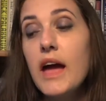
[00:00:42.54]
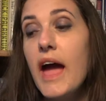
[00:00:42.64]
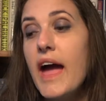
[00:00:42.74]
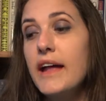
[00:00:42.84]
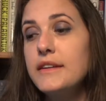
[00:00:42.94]

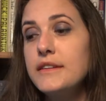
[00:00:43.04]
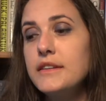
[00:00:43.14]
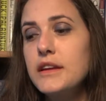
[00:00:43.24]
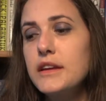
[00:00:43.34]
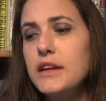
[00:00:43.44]
And
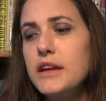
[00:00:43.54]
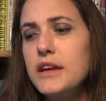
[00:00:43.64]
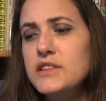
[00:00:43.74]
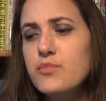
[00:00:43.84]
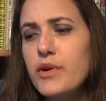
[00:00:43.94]

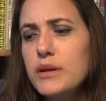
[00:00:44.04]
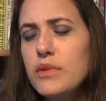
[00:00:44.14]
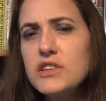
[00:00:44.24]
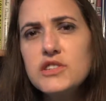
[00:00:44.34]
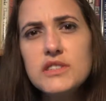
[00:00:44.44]
it's pretty
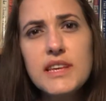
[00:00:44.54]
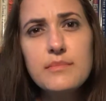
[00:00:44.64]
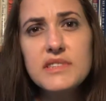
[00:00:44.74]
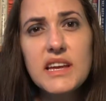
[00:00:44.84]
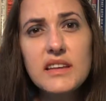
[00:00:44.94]
much just him
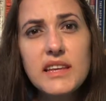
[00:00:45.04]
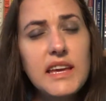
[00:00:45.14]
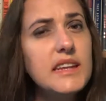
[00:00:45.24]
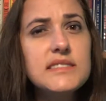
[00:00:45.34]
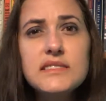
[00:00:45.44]
saying, like,
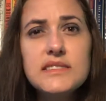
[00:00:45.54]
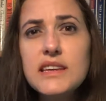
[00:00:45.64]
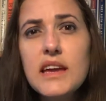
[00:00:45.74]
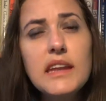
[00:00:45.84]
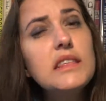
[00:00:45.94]
he doesn't
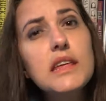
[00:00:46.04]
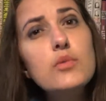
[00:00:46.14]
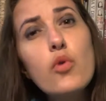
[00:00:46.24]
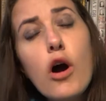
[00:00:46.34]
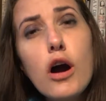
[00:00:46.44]
see
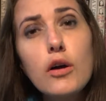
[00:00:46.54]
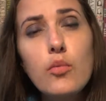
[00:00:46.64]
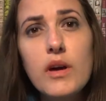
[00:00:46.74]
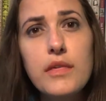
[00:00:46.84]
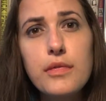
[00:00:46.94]
anything wrong
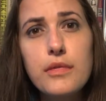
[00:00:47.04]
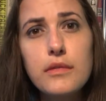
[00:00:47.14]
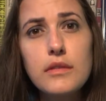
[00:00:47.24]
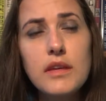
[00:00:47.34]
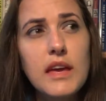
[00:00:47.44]
with
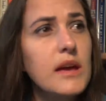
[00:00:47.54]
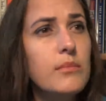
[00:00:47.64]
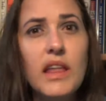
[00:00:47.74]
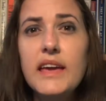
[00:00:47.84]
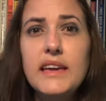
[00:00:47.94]

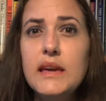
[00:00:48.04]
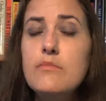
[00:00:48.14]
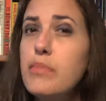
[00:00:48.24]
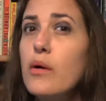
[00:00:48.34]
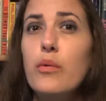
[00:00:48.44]
him
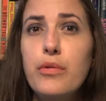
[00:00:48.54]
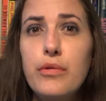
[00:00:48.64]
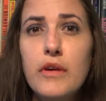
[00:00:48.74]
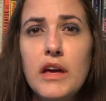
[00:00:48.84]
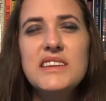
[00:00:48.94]
liking
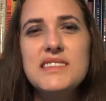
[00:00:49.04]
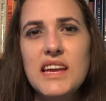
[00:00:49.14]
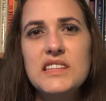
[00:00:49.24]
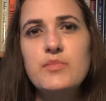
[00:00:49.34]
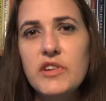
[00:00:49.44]
both. And it's a
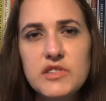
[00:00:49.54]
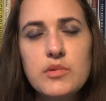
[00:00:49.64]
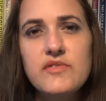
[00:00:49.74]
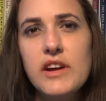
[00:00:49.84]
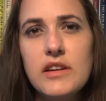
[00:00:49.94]
kid's book, so
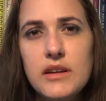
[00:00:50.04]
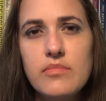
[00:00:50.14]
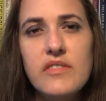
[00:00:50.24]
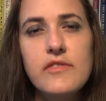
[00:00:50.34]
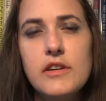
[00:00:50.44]
it's
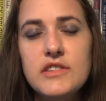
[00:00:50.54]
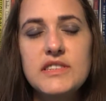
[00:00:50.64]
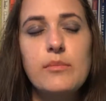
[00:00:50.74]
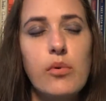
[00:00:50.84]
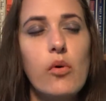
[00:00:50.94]
very, very
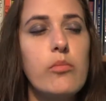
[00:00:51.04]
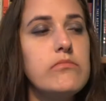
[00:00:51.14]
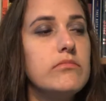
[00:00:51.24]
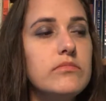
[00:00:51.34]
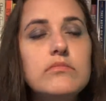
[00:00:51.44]
simple.
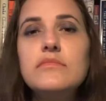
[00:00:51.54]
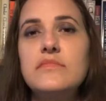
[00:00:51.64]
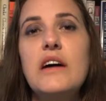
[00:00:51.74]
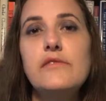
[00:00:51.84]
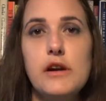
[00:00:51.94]

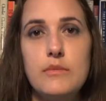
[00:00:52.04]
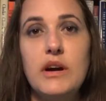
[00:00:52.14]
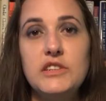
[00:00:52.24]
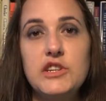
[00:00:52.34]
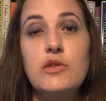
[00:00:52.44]
Not very
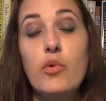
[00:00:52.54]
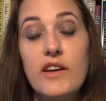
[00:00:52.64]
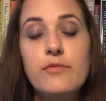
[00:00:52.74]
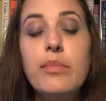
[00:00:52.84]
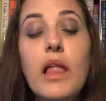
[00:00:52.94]
much in way
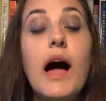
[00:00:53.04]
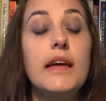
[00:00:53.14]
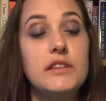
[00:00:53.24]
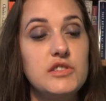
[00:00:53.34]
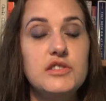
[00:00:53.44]
of
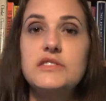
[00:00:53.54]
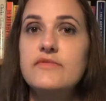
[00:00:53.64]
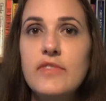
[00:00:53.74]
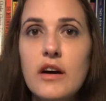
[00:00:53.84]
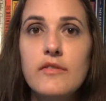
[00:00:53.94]
plot. It's
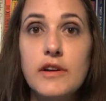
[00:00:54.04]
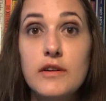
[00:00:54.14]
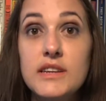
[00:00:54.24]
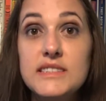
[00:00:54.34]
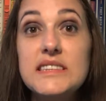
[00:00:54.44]
just a
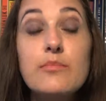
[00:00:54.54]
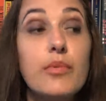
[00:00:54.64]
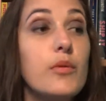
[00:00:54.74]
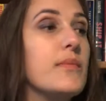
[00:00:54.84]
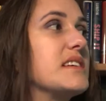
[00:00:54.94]
very
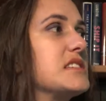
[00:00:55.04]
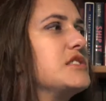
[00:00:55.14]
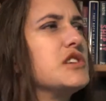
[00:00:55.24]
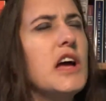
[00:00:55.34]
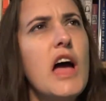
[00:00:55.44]
simple
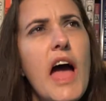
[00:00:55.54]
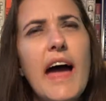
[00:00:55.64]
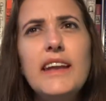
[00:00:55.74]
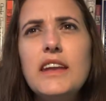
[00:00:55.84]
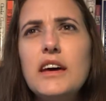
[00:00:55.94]
message.
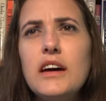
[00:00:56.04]
And